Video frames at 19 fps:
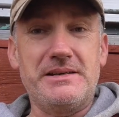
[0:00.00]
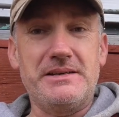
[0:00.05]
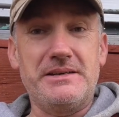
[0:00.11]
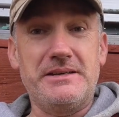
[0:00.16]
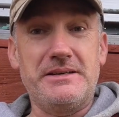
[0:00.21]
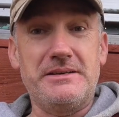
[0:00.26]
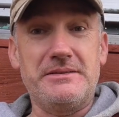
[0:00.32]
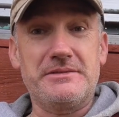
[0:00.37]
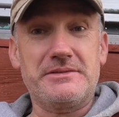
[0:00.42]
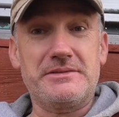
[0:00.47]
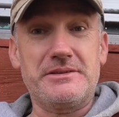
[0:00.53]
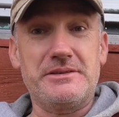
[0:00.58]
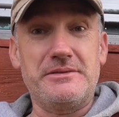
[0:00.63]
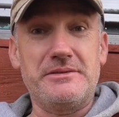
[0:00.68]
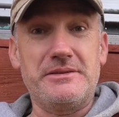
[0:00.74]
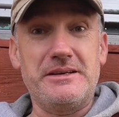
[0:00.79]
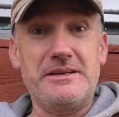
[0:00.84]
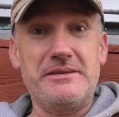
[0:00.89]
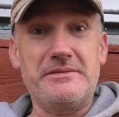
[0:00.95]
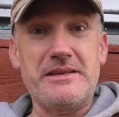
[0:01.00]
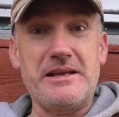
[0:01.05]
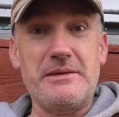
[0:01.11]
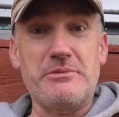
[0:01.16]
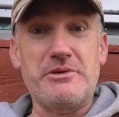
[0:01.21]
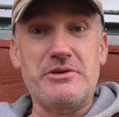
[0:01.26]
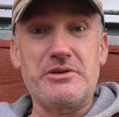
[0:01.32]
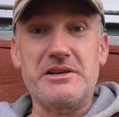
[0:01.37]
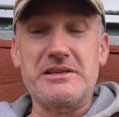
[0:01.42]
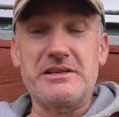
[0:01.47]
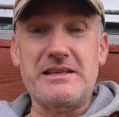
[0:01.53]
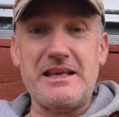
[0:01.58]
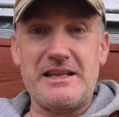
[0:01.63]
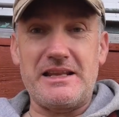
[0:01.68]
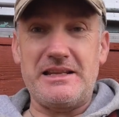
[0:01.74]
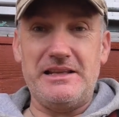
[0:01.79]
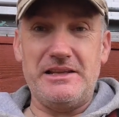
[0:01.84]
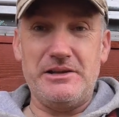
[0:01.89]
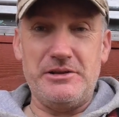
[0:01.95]
Uh, so yeah, then we're going to
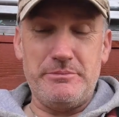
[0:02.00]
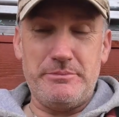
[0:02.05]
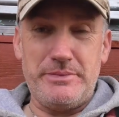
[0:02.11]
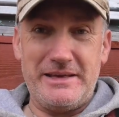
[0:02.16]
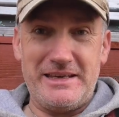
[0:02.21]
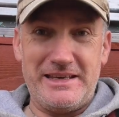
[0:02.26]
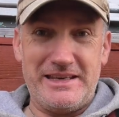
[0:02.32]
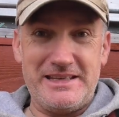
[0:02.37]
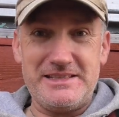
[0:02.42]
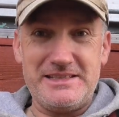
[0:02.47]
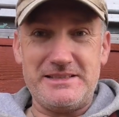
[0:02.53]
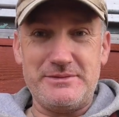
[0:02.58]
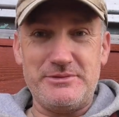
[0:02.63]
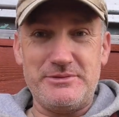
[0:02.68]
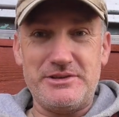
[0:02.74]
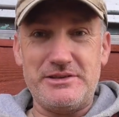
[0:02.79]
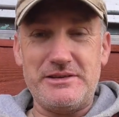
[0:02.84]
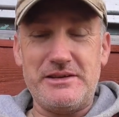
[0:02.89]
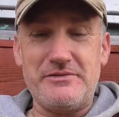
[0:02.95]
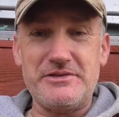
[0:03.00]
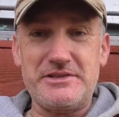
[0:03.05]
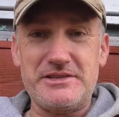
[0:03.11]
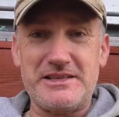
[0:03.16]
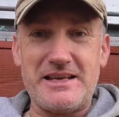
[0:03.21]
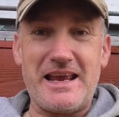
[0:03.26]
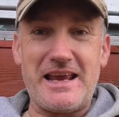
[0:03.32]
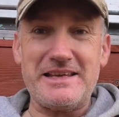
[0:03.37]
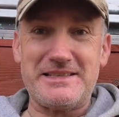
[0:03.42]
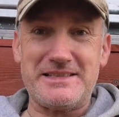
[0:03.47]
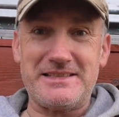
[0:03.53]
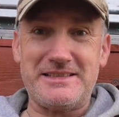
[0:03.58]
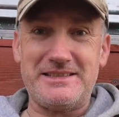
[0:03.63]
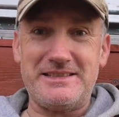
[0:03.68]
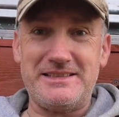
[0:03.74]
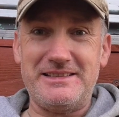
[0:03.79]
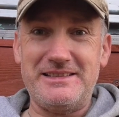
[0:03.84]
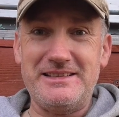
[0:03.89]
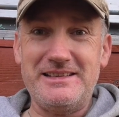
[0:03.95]
get the little piggies and we're going to have a
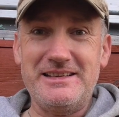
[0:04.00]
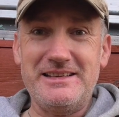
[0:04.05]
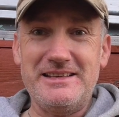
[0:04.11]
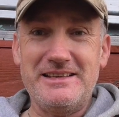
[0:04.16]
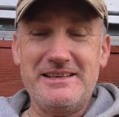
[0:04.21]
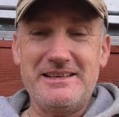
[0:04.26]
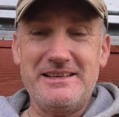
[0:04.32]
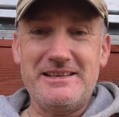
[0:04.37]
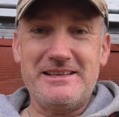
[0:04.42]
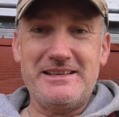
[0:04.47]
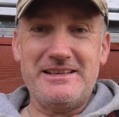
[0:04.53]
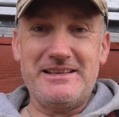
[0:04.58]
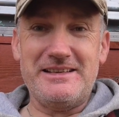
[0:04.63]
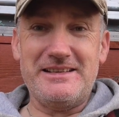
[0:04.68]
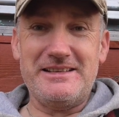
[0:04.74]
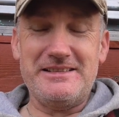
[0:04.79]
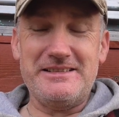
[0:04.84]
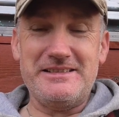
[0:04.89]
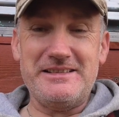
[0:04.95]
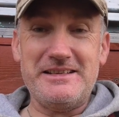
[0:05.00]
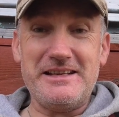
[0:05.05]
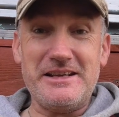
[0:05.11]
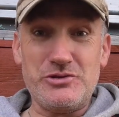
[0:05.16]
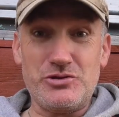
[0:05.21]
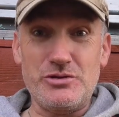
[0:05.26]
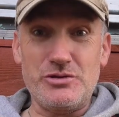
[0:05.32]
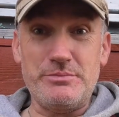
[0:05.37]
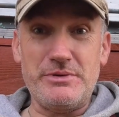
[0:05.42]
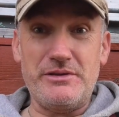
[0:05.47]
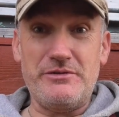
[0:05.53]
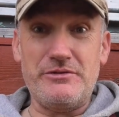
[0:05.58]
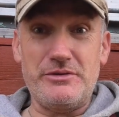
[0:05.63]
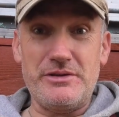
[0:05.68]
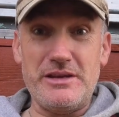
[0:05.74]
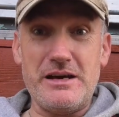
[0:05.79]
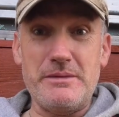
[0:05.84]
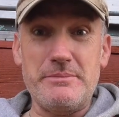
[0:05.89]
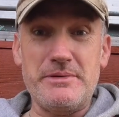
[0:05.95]
test. And uh, that should be
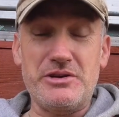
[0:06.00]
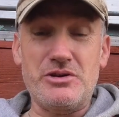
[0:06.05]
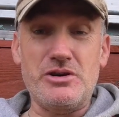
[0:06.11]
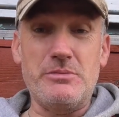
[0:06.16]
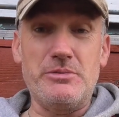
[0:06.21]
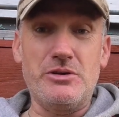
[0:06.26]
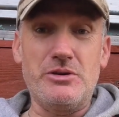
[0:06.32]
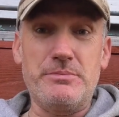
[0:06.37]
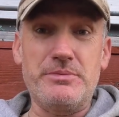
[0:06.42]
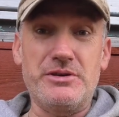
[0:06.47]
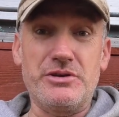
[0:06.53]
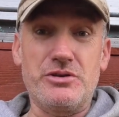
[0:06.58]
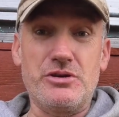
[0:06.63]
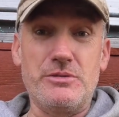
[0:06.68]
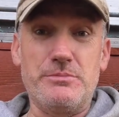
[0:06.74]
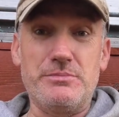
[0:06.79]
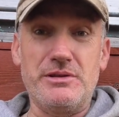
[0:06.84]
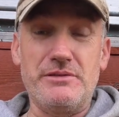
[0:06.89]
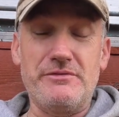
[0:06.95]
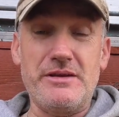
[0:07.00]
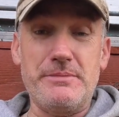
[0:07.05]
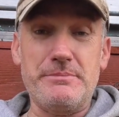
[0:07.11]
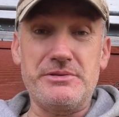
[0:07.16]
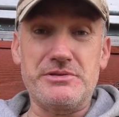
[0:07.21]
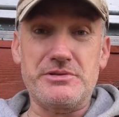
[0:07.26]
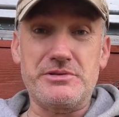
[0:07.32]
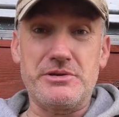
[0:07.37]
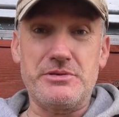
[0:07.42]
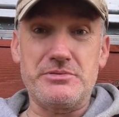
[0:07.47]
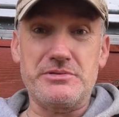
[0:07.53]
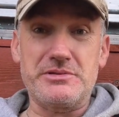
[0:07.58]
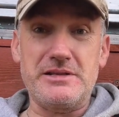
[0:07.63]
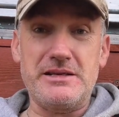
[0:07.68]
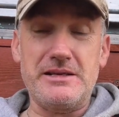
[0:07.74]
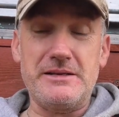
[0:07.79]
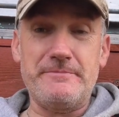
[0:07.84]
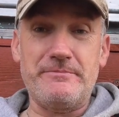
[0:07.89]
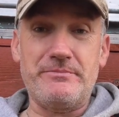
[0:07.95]
fun. That'll be coming up in a couple of episodes.
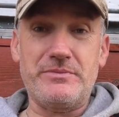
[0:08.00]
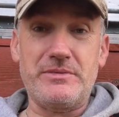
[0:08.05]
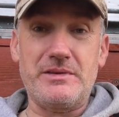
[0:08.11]
That.